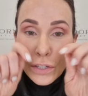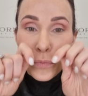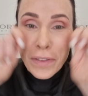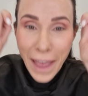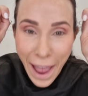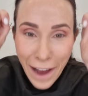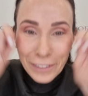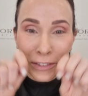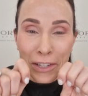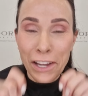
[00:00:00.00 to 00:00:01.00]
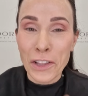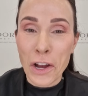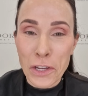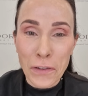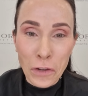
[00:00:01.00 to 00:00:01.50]
them without looking
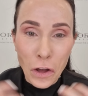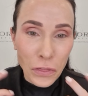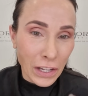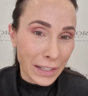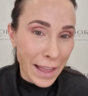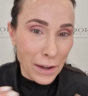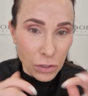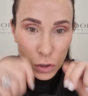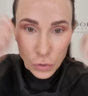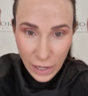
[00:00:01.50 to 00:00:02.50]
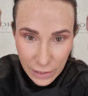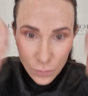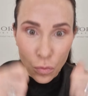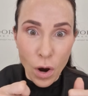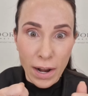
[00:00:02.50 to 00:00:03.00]
like you've got the clown
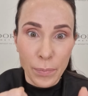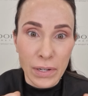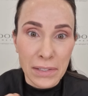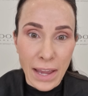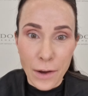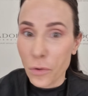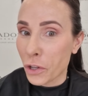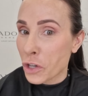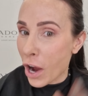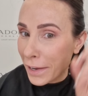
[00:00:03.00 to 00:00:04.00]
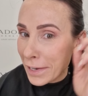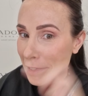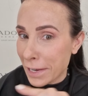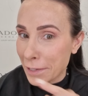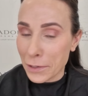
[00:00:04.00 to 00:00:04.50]
streaks right up and down or the Nike
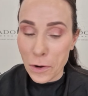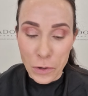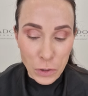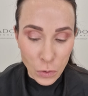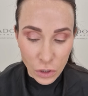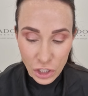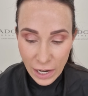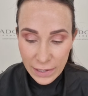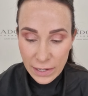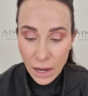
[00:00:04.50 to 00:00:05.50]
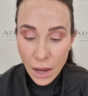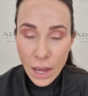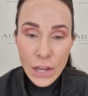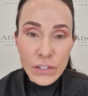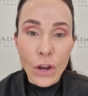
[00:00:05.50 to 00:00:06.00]
ticks on your cheeks.
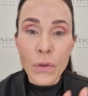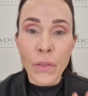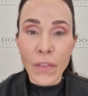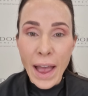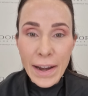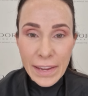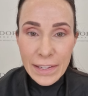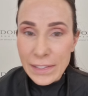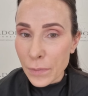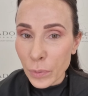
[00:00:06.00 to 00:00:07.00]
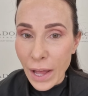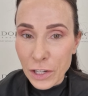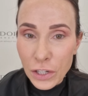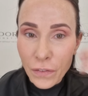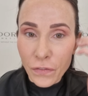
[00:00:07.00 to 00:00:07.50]
So that is the
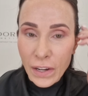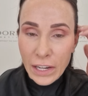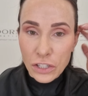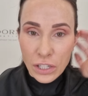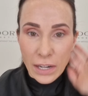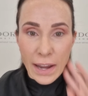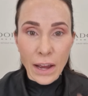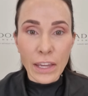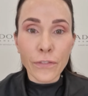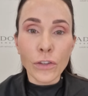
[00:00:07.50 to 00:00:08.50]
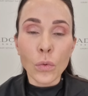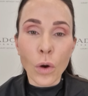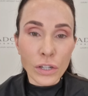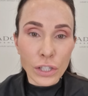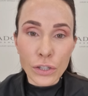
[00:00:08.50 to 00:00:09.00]
blush finished. Now, if you
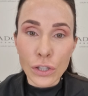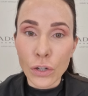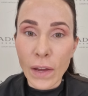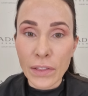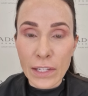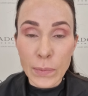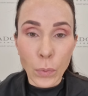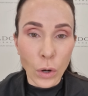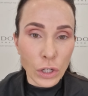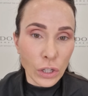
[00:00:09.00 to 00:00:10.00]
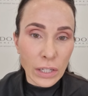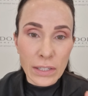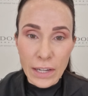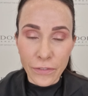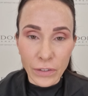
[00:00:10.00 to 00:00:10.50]
wanted to at this point, you
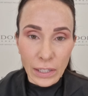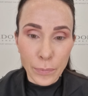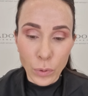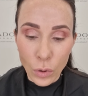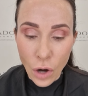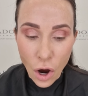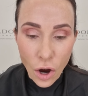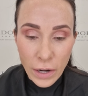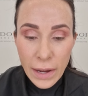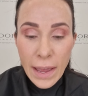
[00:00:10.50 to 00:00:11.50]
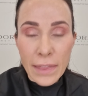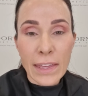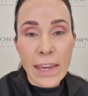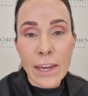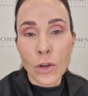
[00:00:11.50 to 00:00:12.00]
could definitely put on
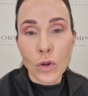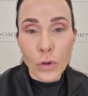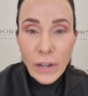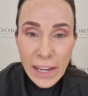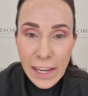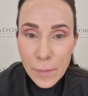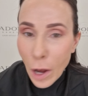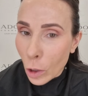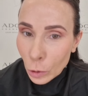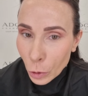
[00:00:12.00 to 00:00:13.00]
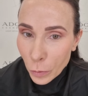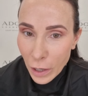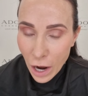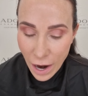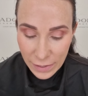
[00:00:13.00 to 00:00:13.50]
the cream
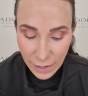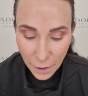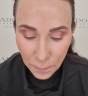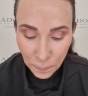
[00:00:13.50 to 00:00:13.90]
illuminizer.